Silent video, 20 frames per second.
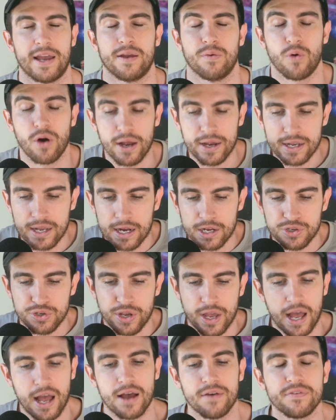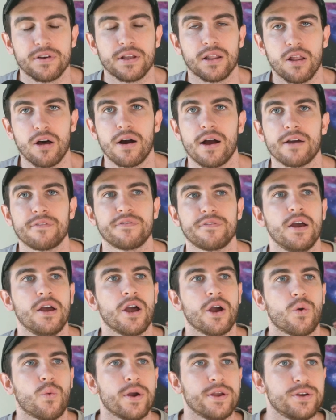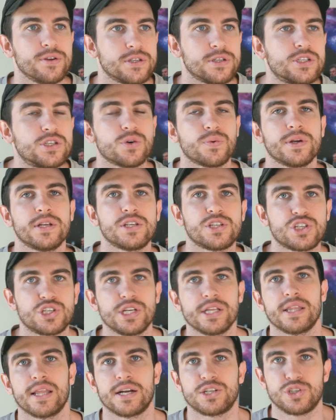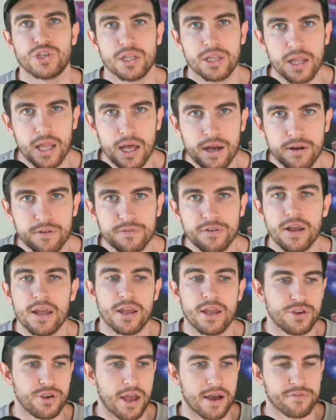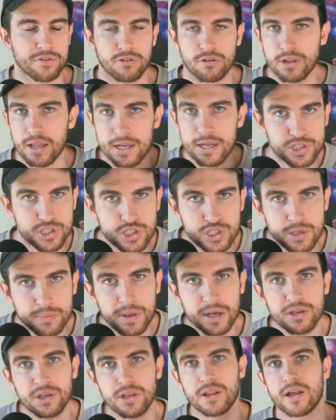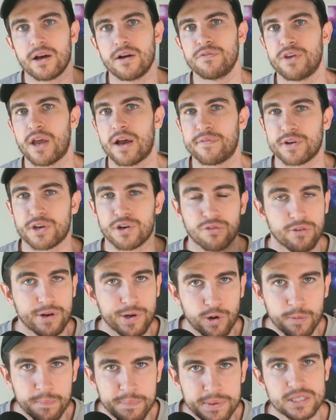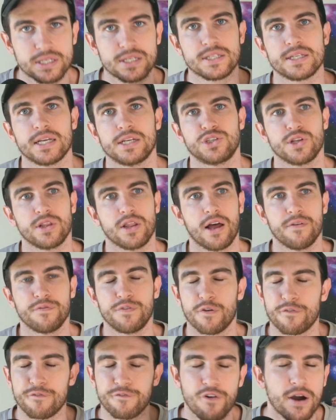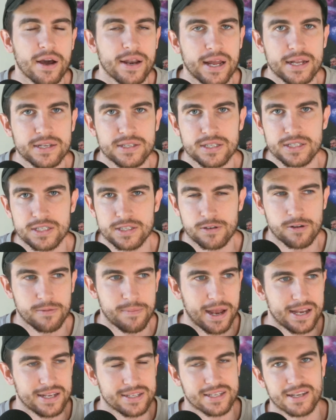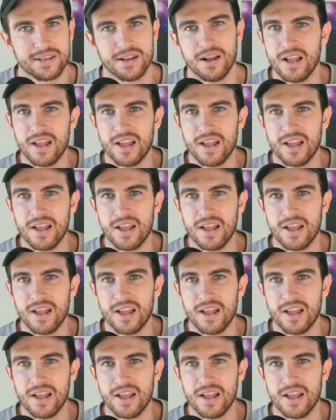Why can't you have a life where you're doing shit that you love, you have a relationship that you love, you have a career or business that you love, your finances are amazing,